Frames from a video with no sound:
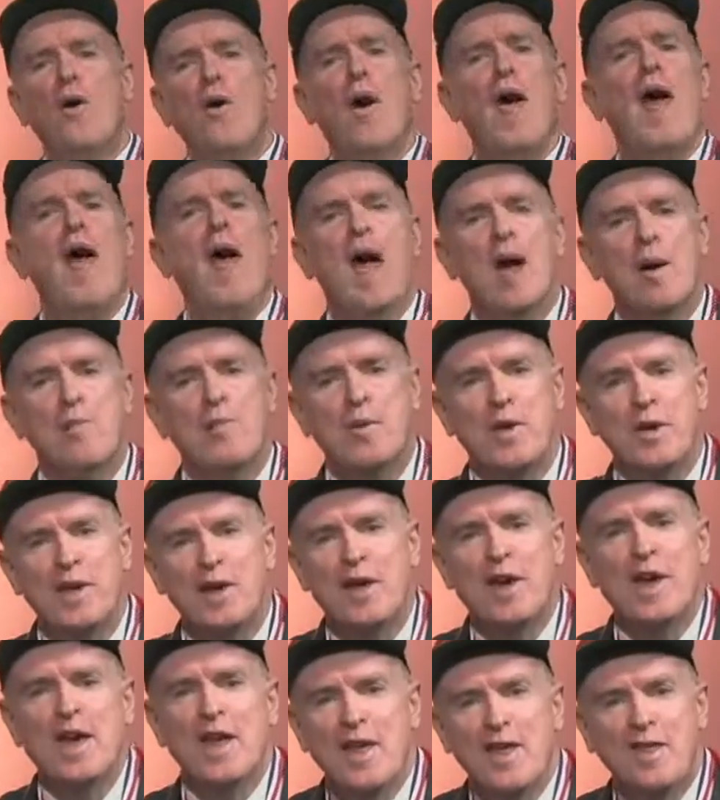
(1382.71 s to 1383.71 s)
happy
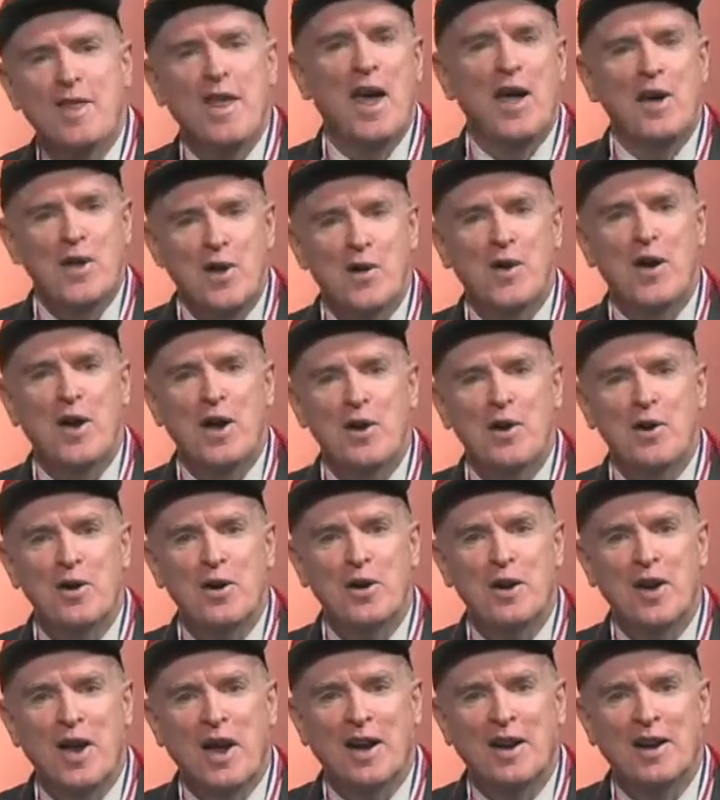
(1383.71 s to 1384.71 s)
that you're here
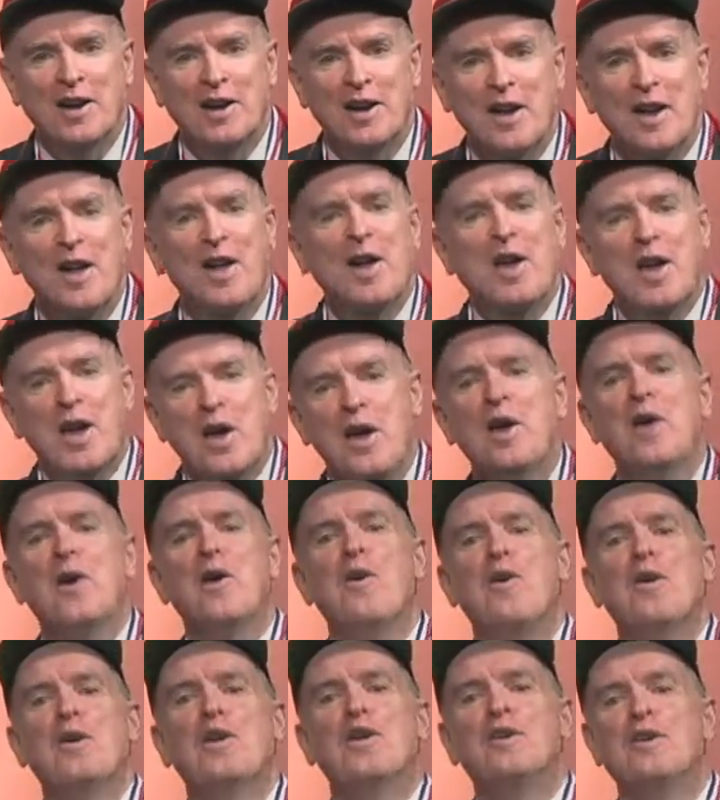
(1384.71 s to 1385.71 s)
tonight, here
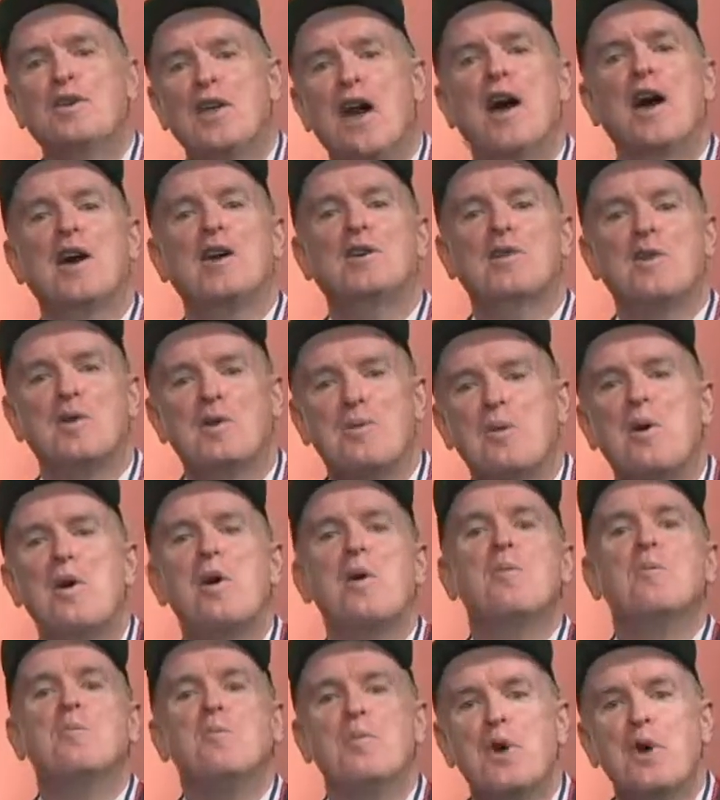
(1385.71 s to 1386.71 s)
in Dr.
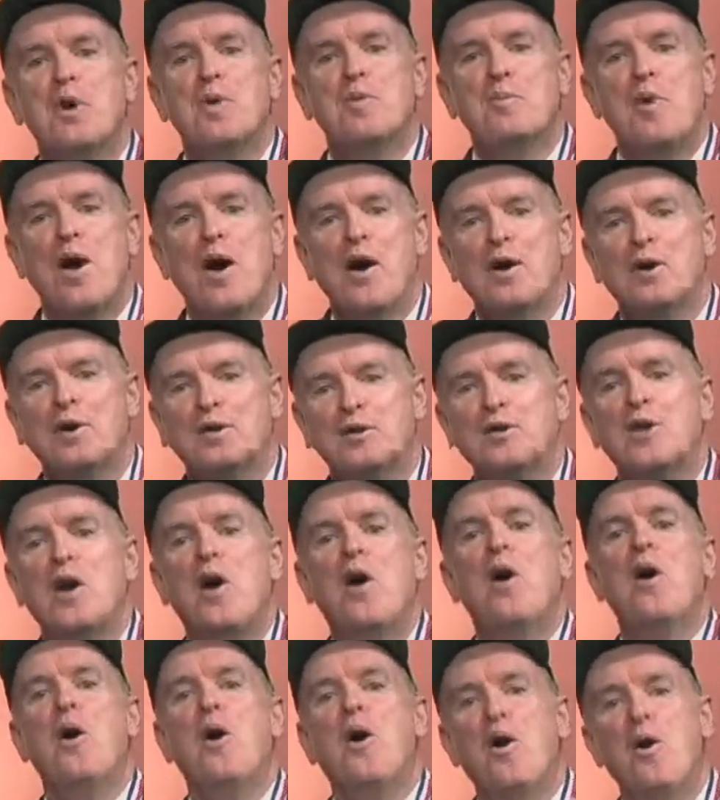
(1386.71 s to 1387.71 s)
Bookmark's
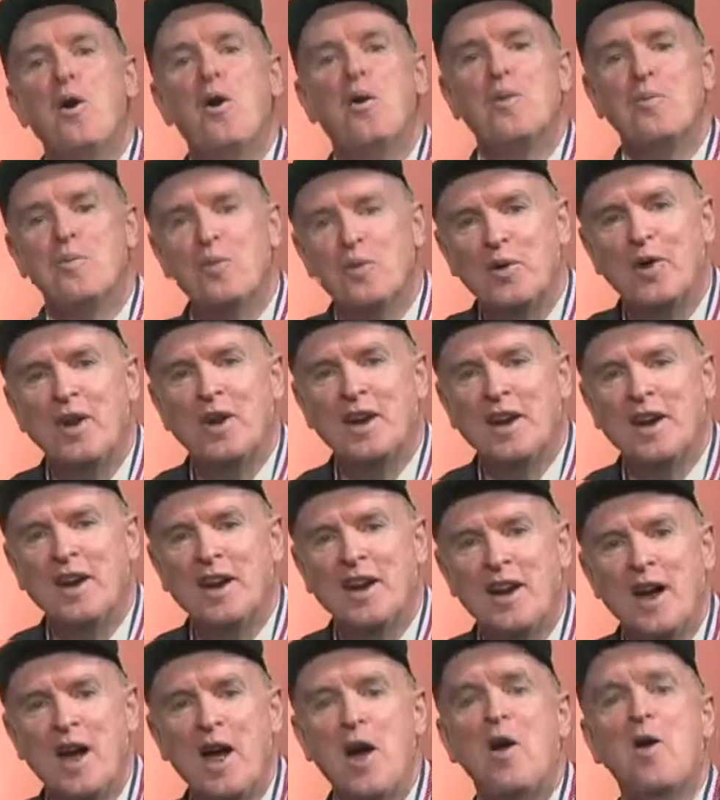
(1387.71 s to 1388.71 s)
home
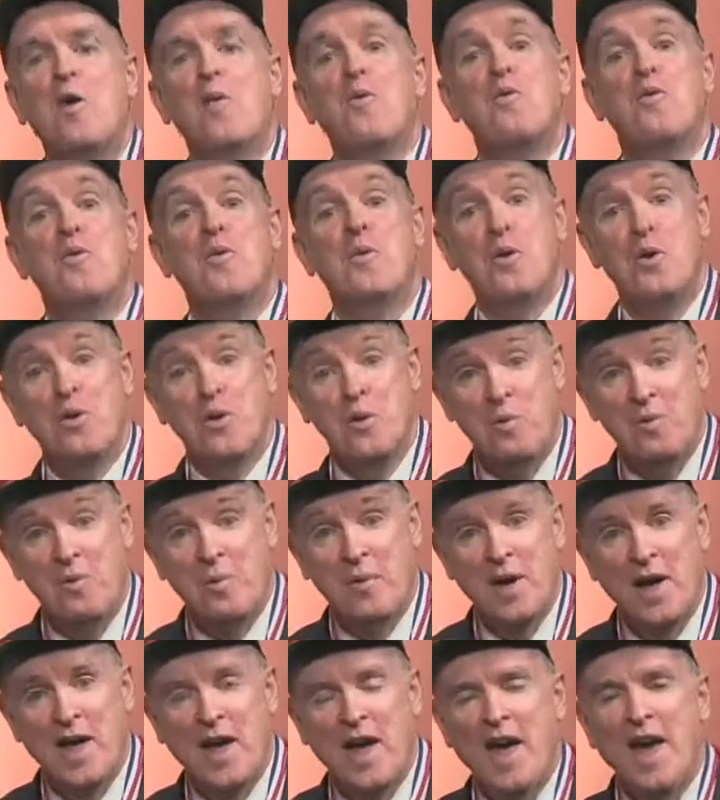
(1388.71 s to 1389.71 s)
reading room.
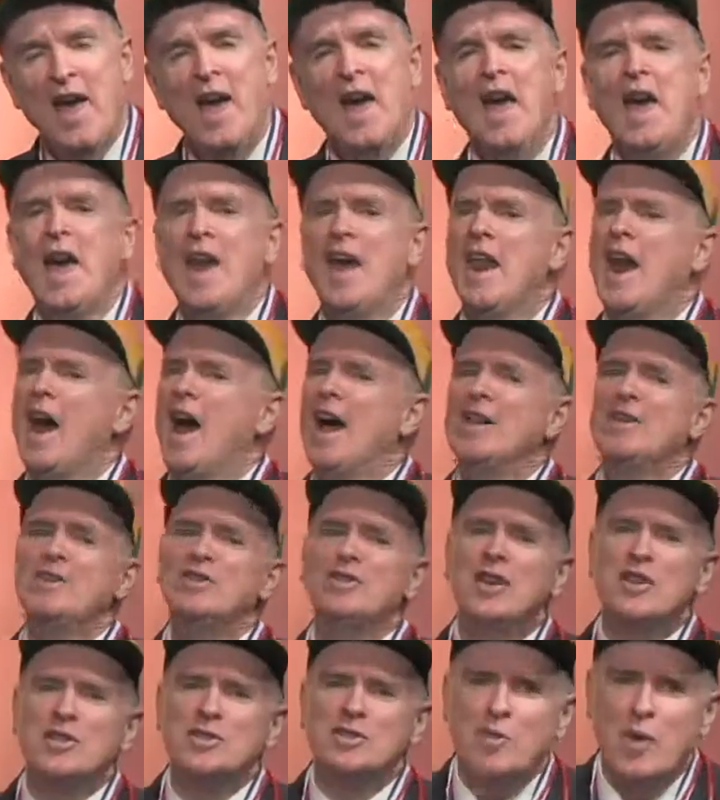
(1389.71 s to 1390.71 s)
And I
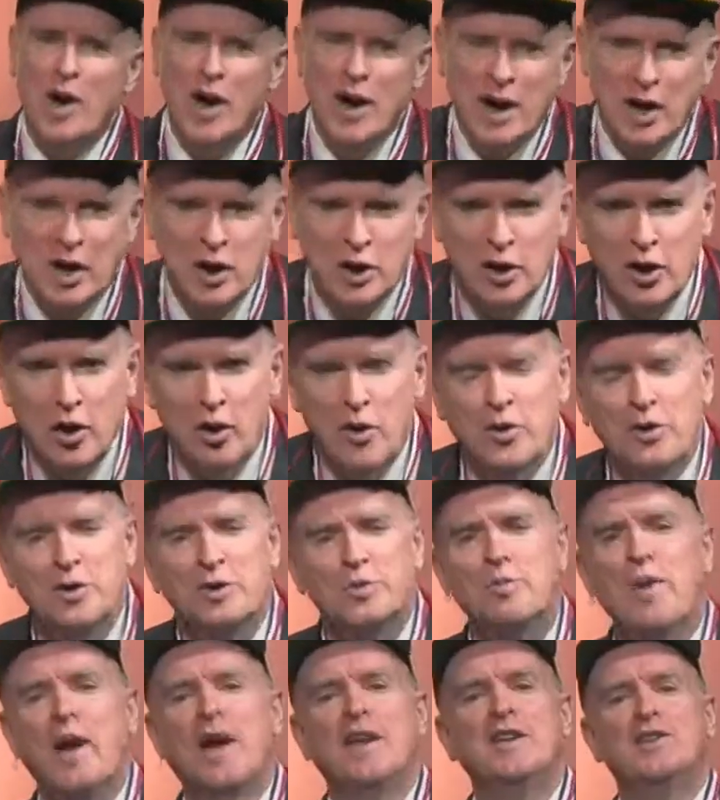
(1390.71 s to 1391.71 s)
just want to close
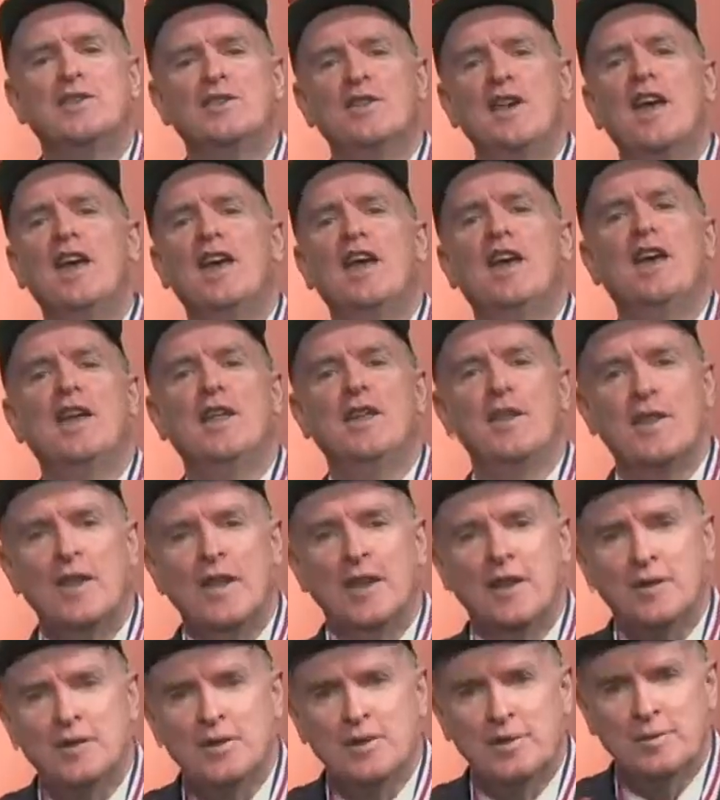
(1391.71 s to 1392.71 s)
by saying
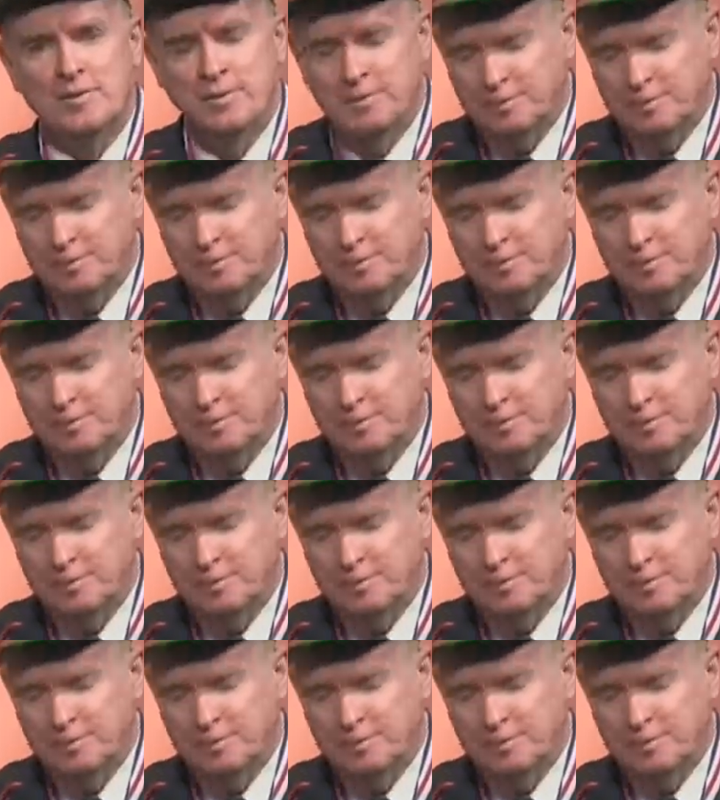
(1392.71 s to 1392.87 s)
this.